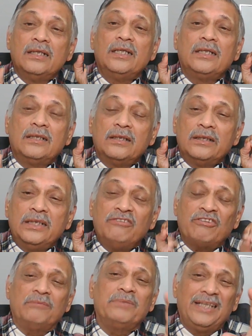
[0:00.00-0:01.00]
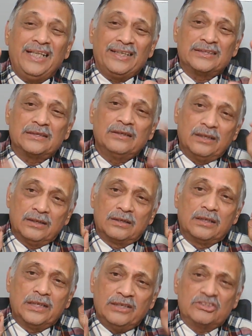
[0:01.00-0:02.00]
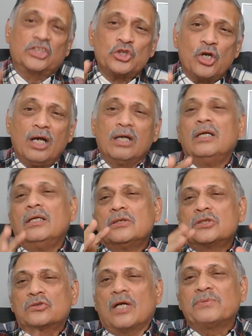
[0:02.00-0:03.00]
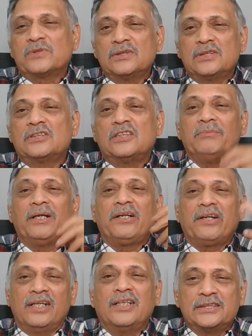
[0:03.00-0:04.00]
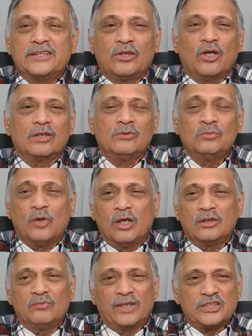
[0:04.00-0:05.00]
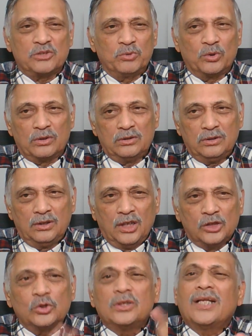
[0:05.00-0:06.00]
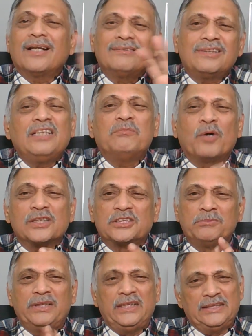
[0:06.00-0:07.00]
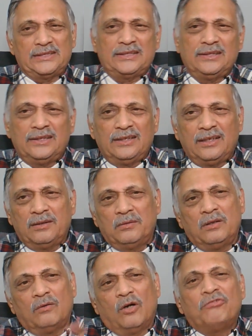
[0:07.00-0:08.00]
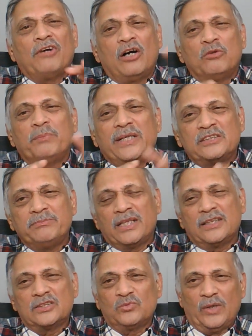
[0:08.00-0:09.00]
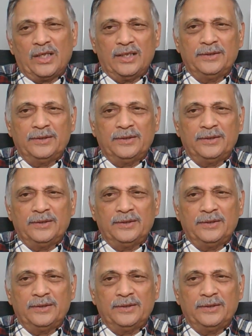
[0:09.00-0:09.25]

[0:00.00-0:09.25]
it defibrillates, it gives a shock, stops the system and triggers it on once more. So there are three possibilities of how pacemakers work.